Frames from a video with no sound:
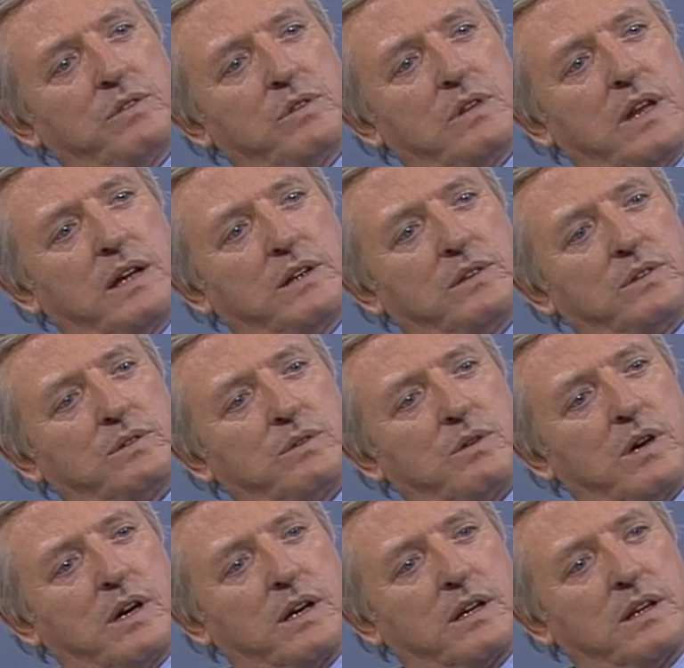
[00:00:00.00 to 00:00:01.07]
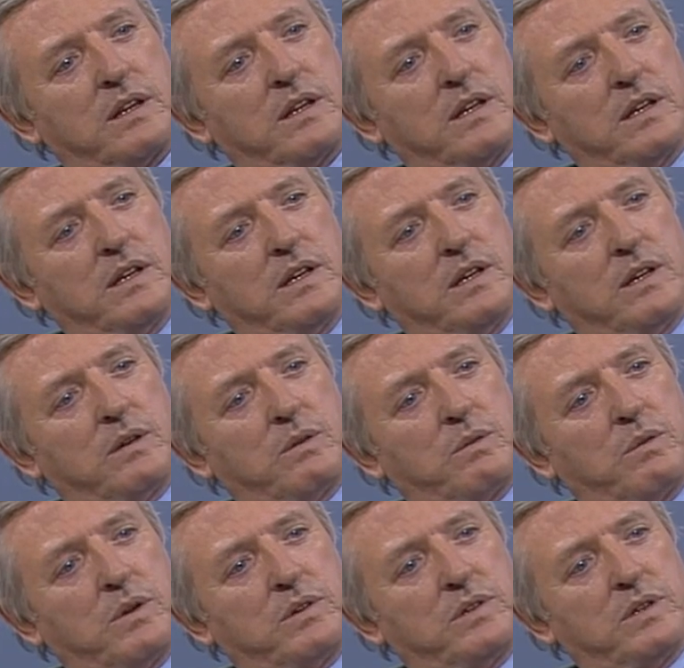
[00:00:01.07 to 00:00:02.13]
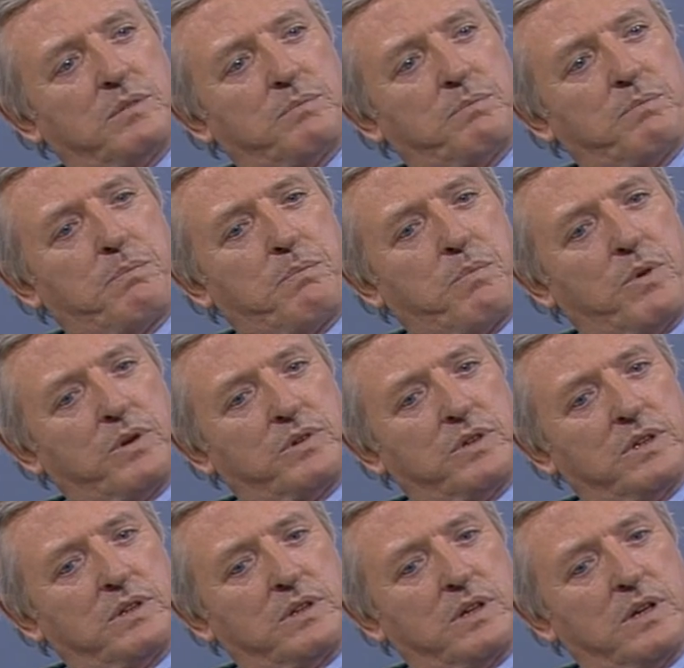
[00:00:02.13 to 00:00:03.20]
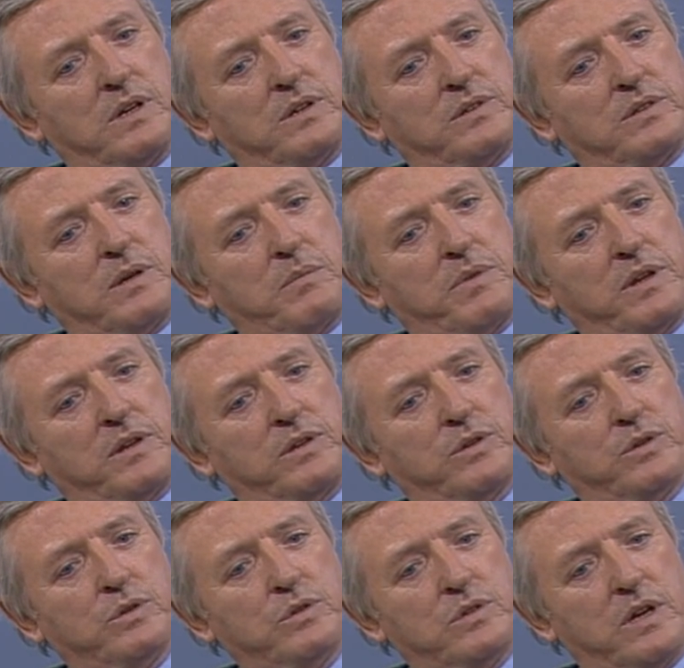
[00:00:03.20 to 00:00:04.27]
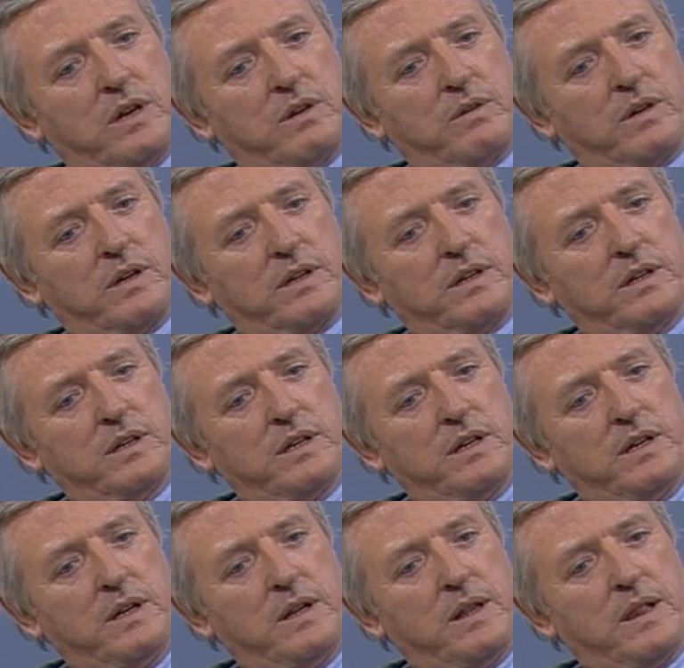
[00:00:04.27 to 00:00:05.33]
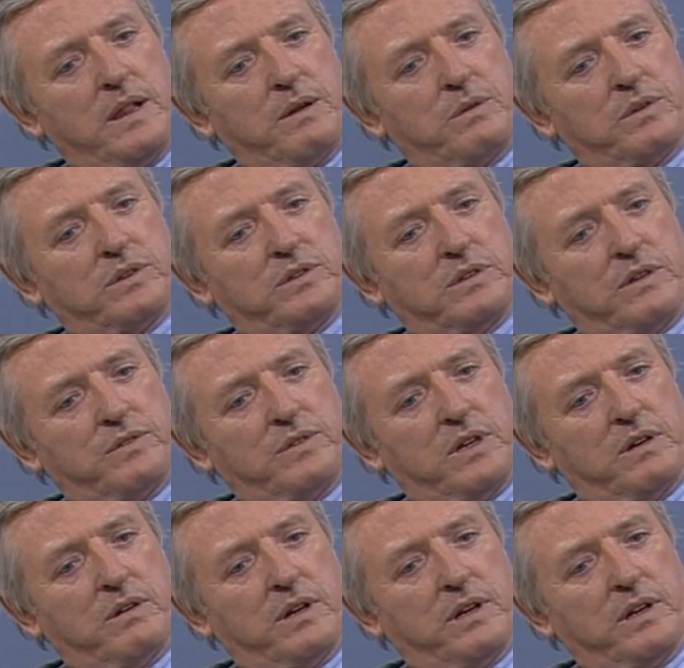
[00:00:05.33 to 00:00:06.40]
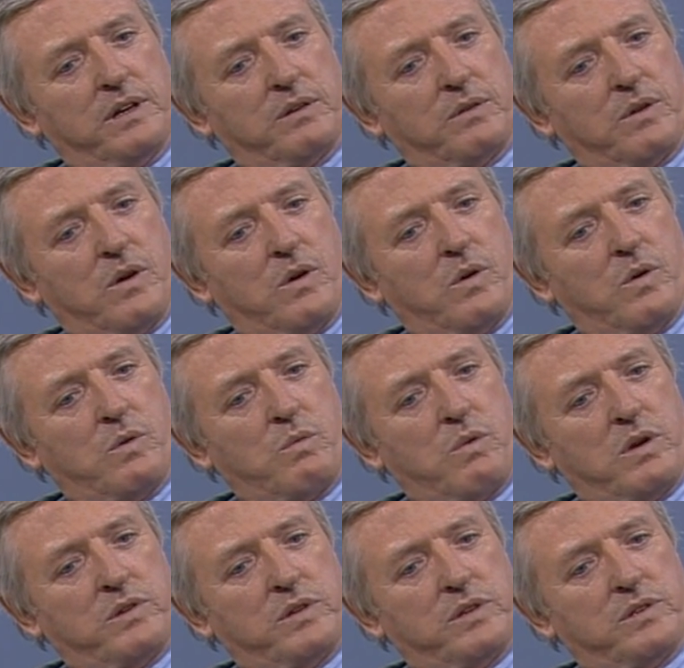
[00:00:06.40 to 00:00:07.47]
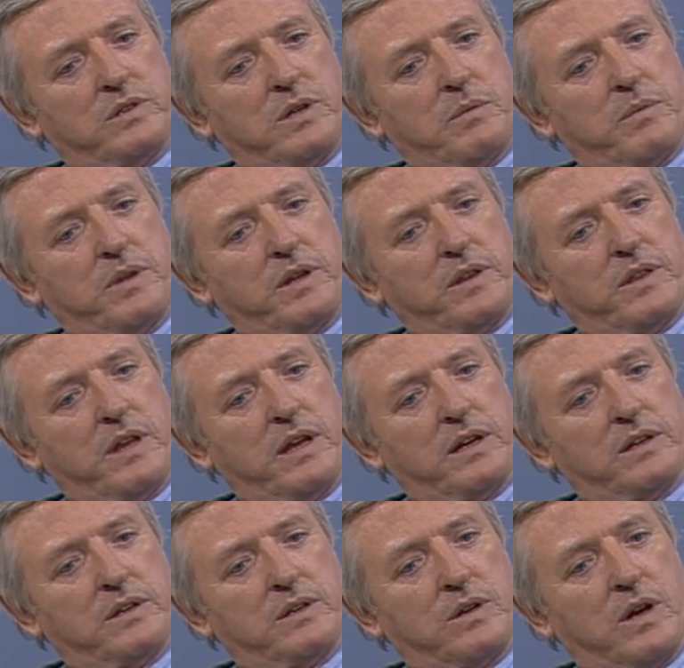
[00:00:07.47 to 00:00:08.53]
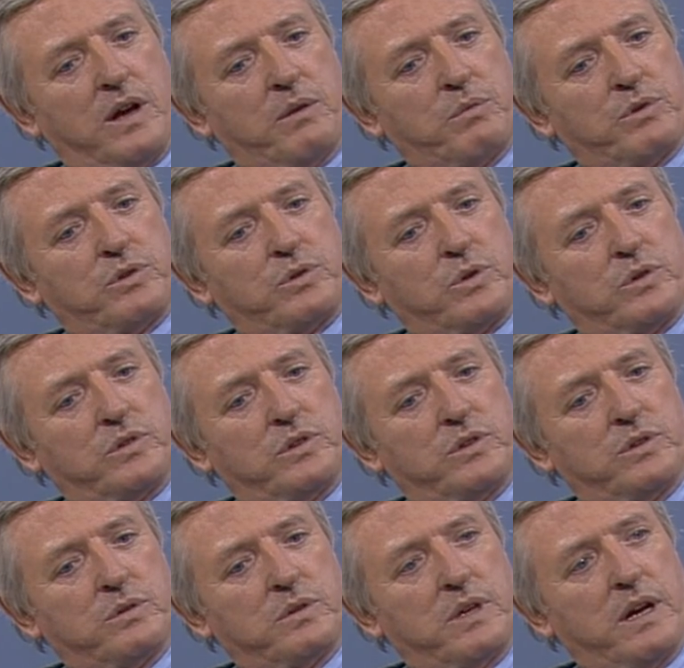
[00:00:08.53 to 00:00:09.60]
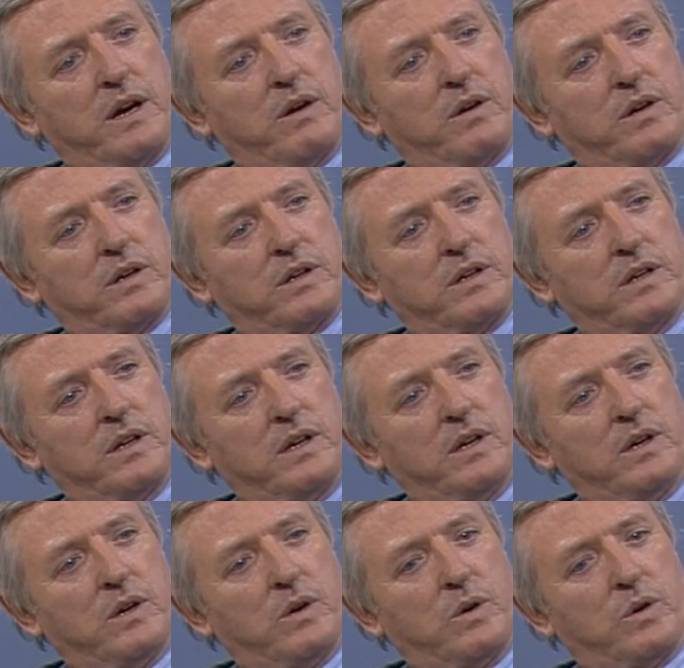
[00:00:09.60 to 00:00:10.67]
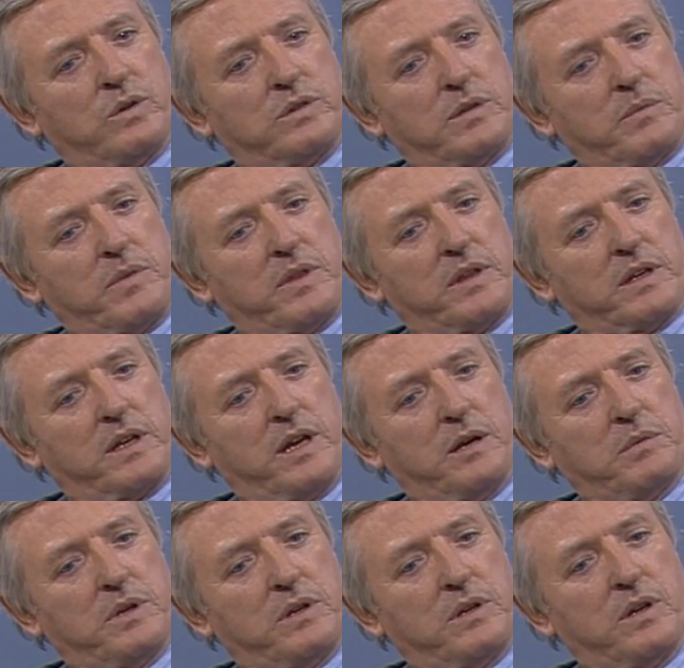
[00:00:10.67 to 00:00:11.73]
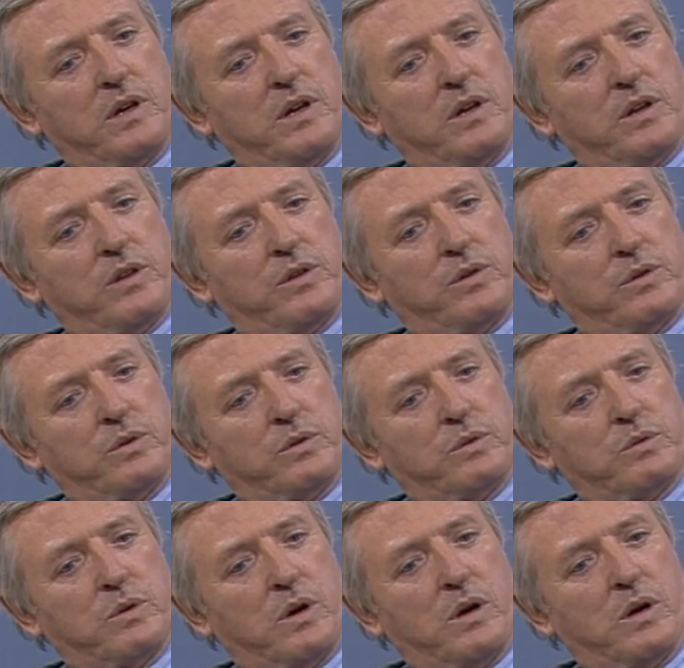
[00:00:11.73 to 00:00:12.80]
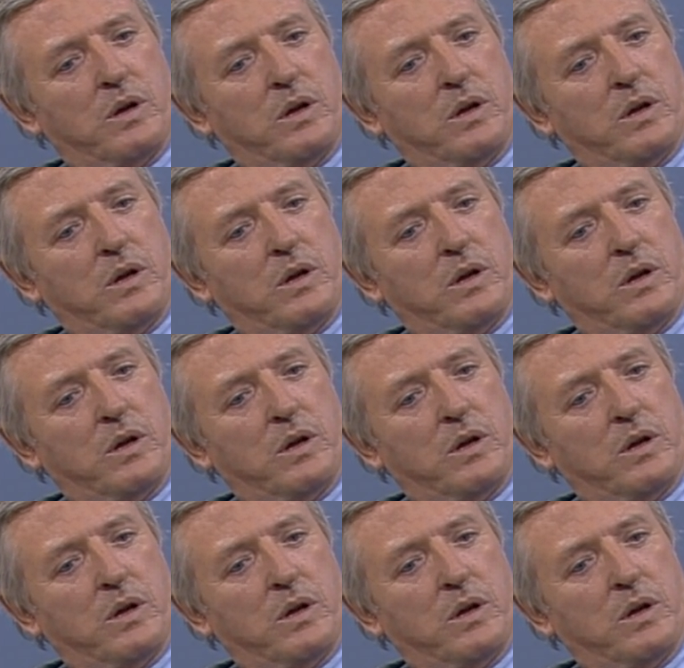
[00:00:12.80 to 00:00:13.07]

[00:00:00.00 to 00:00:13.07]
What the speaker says: you that strength? Was it something that you generated? Was it self-generating? Or was it something that, a resource that you inherited, or something that came in through